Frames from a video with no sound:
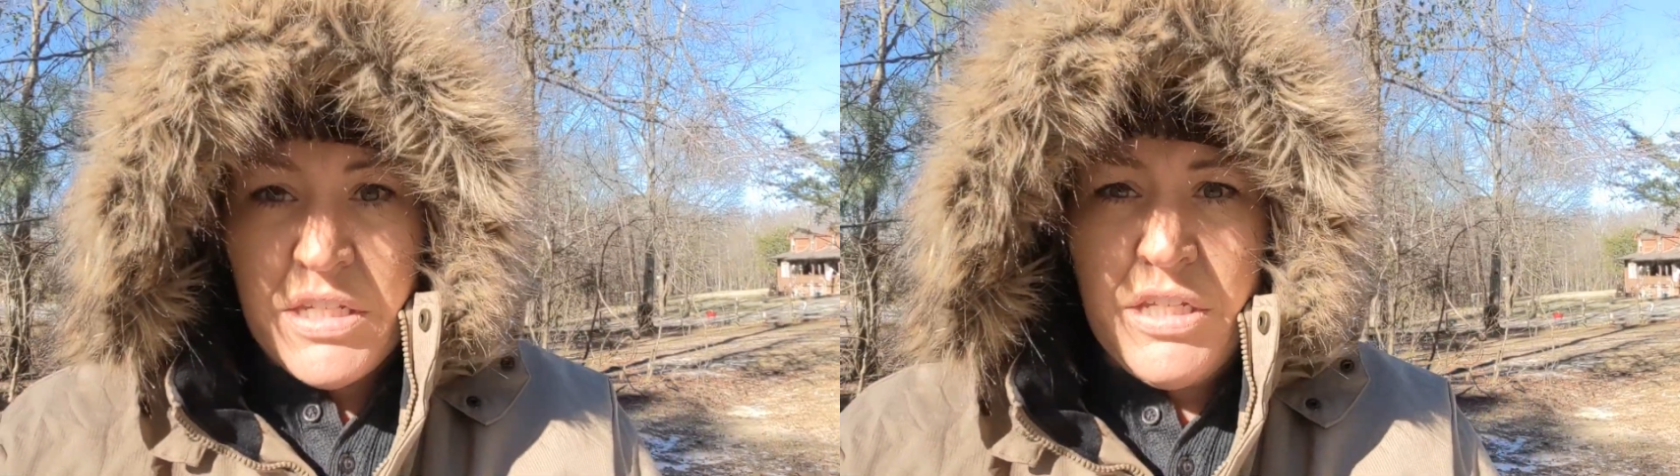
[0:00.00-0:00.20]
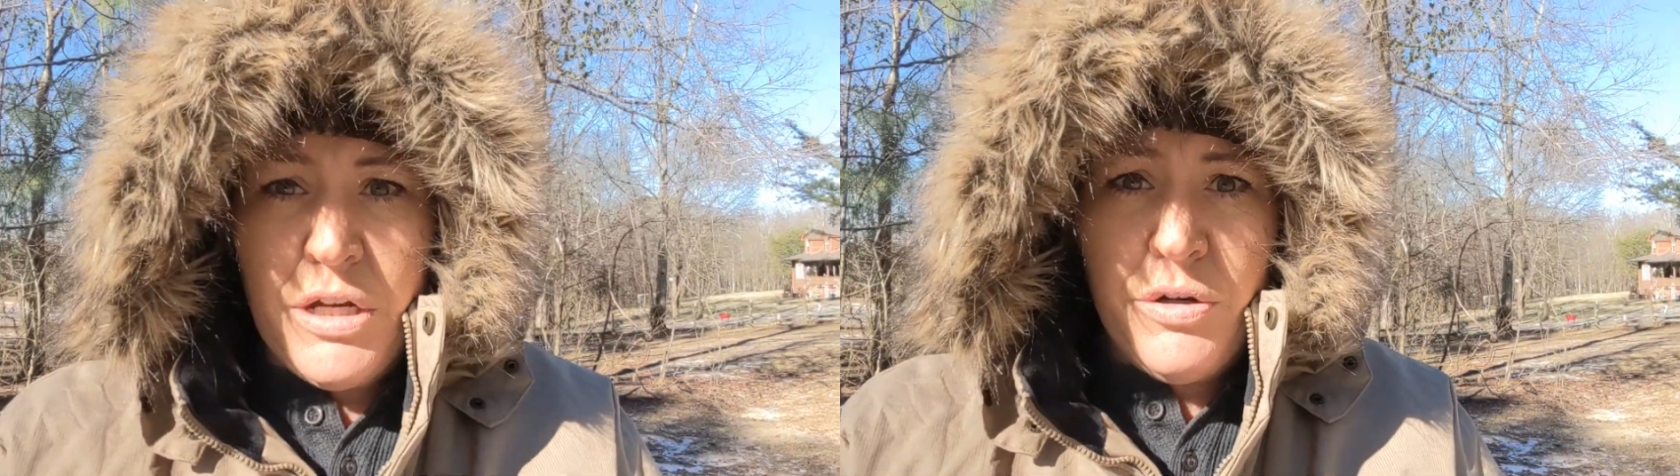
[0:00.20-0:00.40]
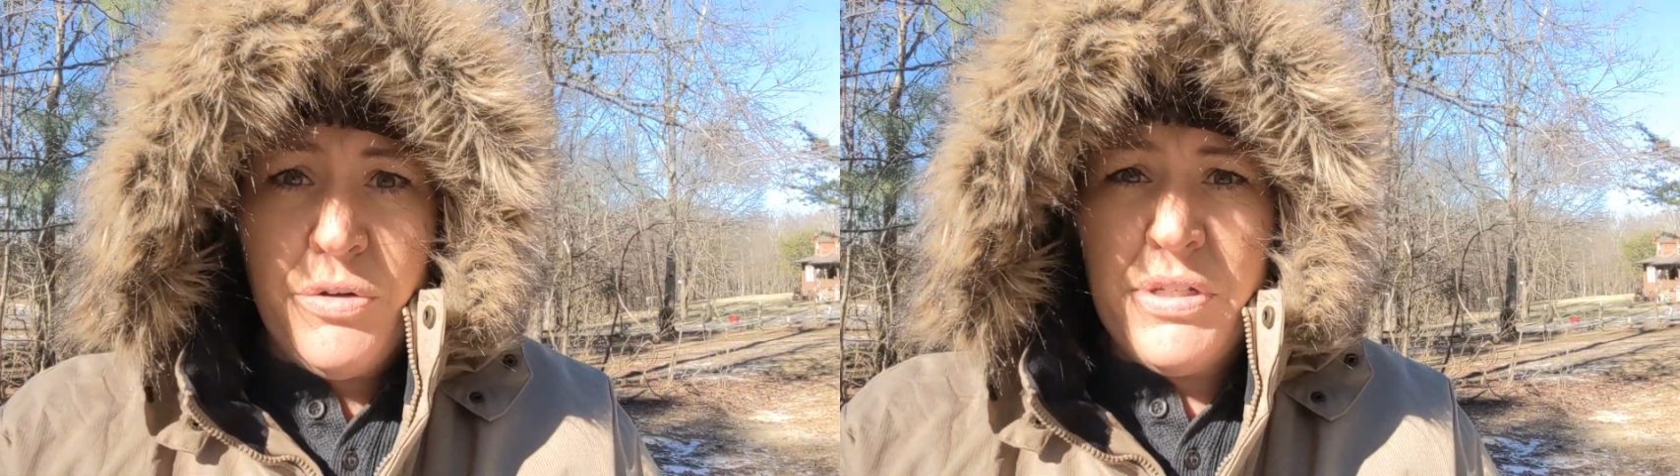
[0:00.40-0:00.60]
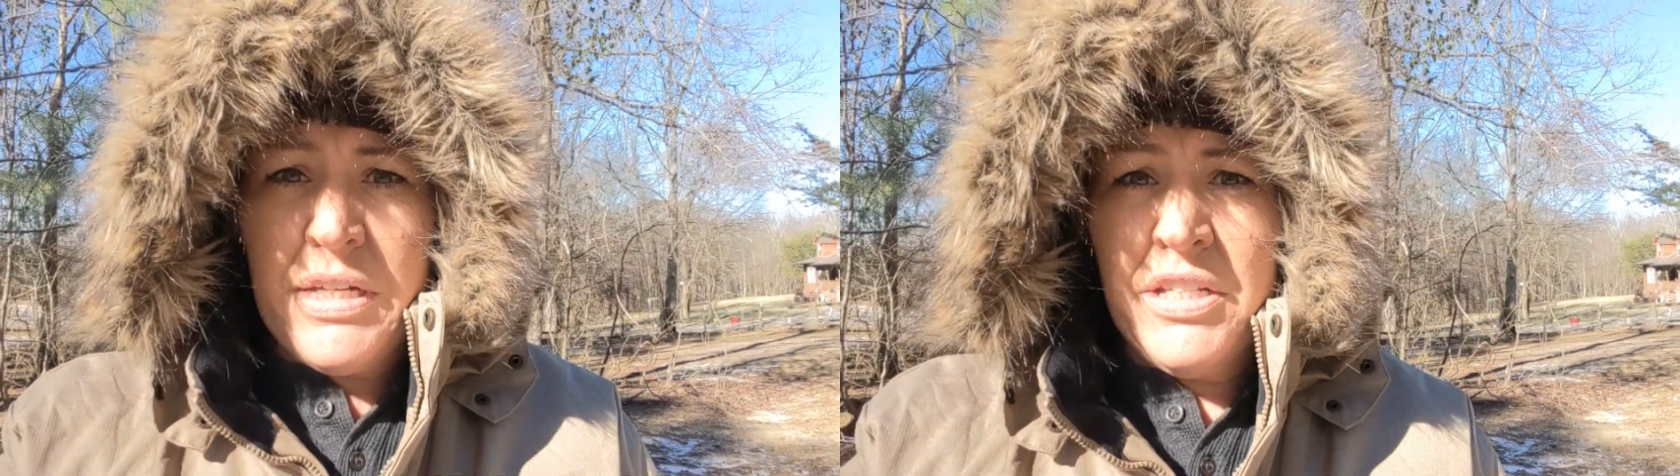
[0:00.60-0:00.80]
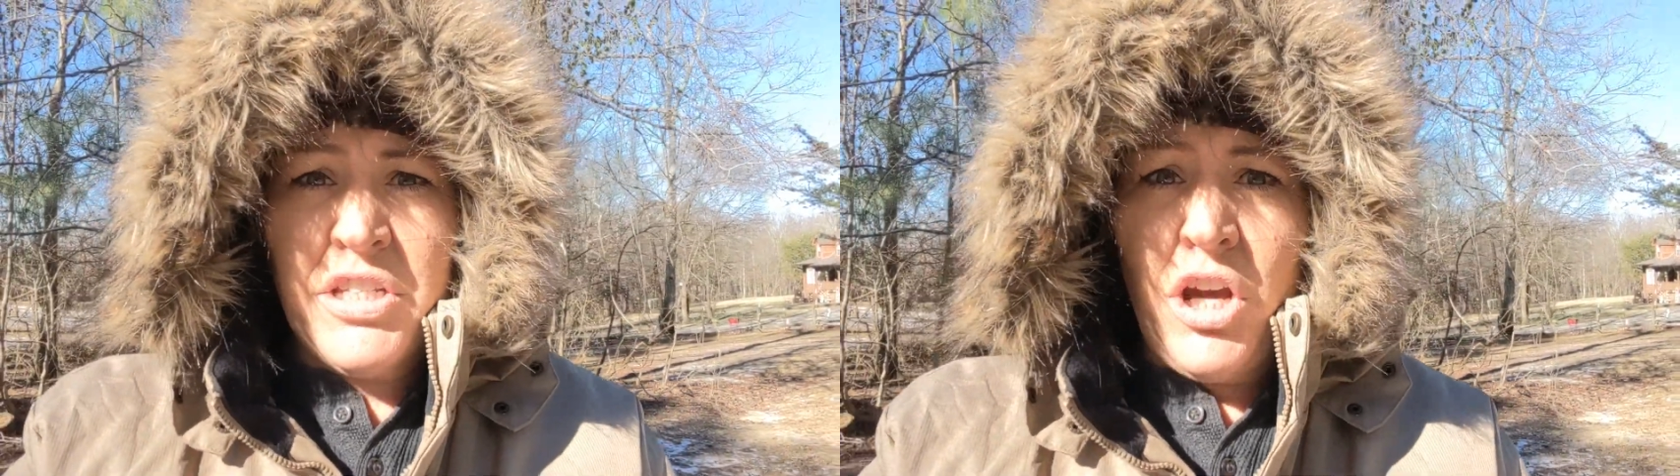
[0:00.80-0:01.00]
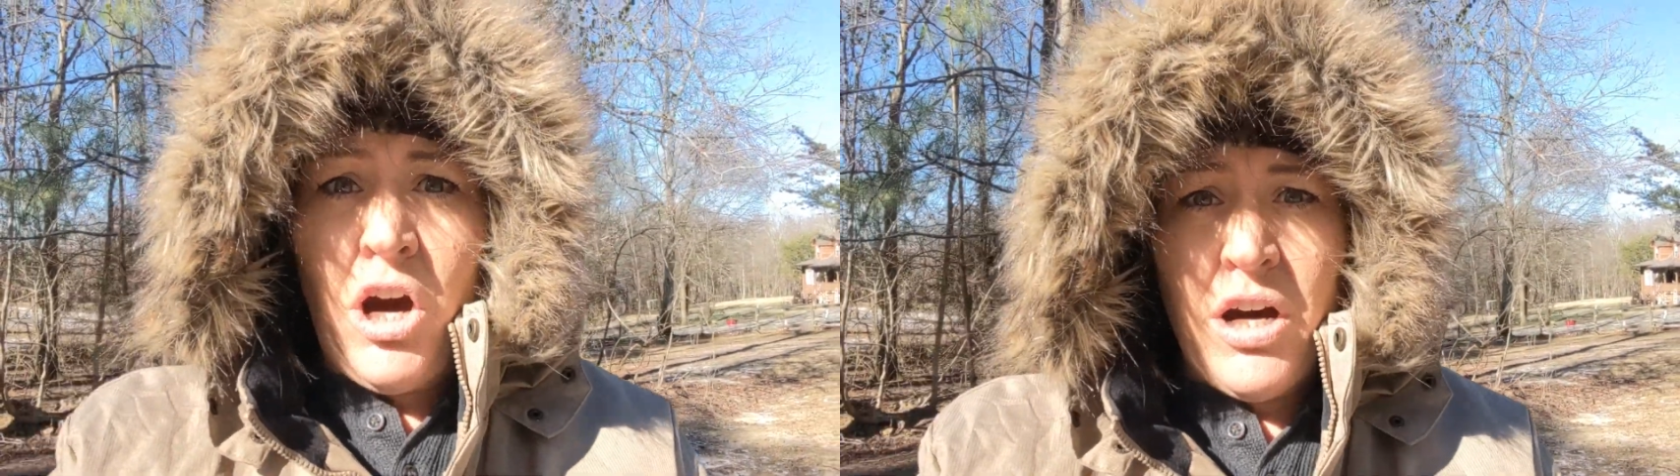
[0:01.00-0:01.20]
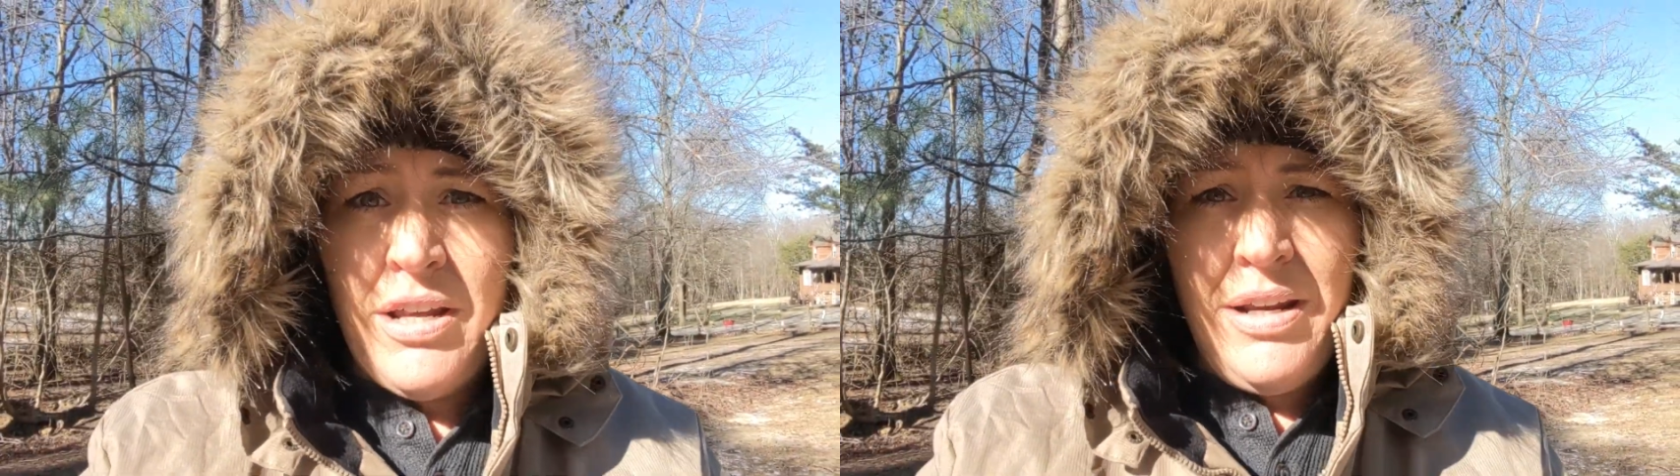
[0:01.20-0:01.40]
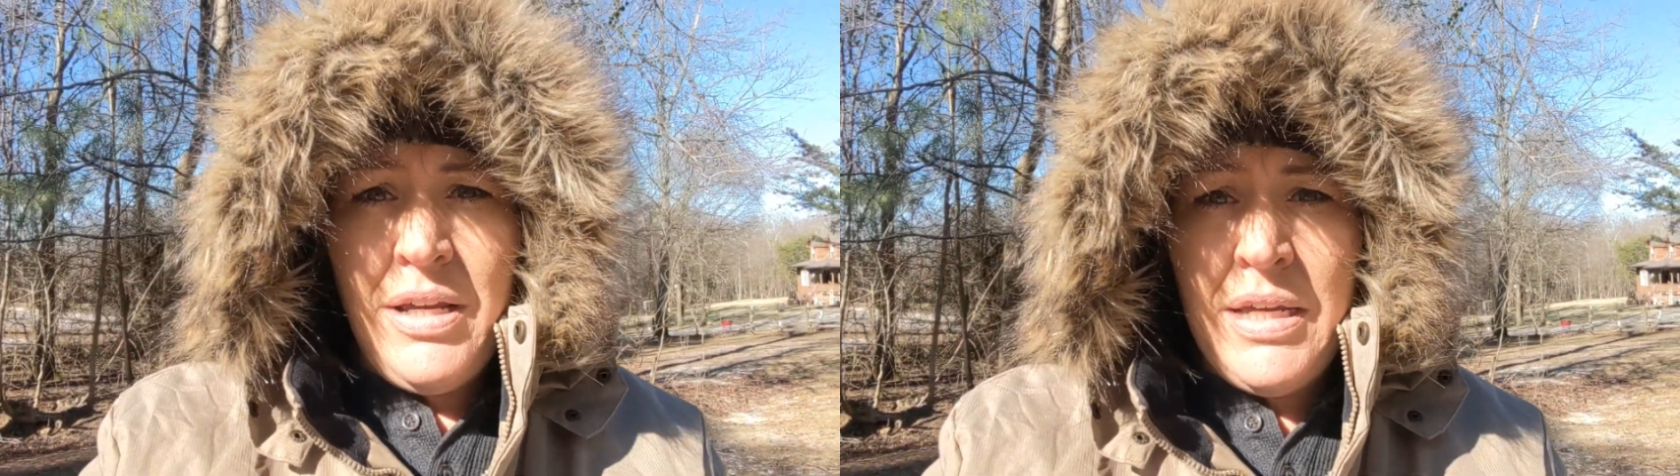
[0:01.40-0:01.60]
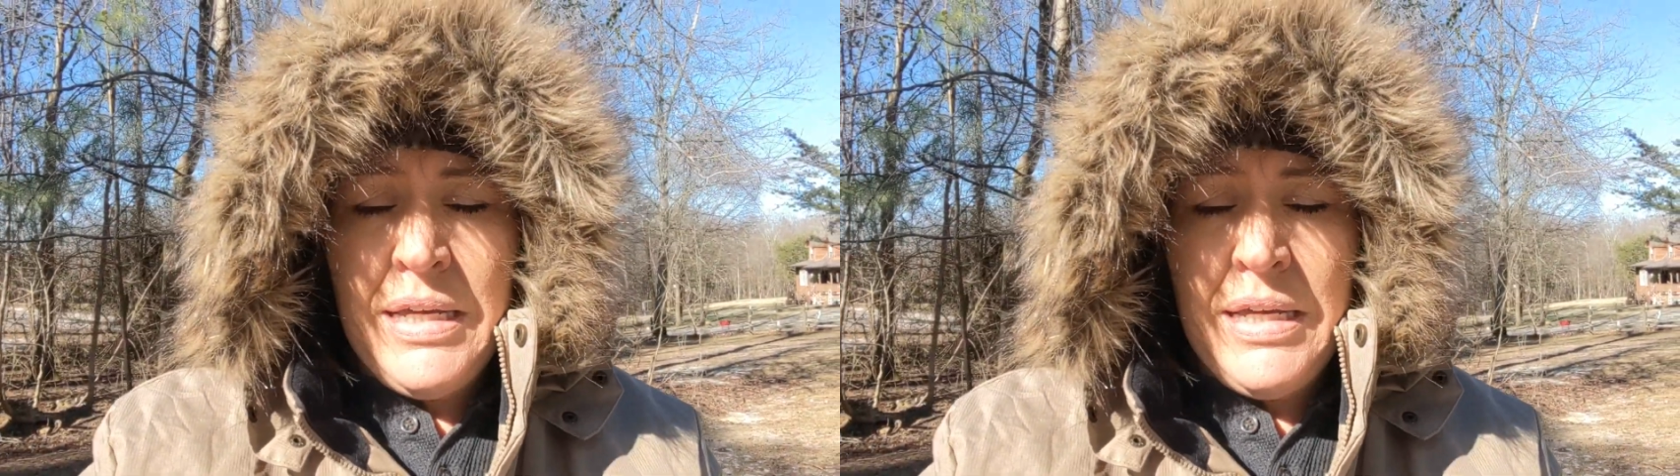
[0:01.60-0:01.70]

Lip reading: snows, it's gone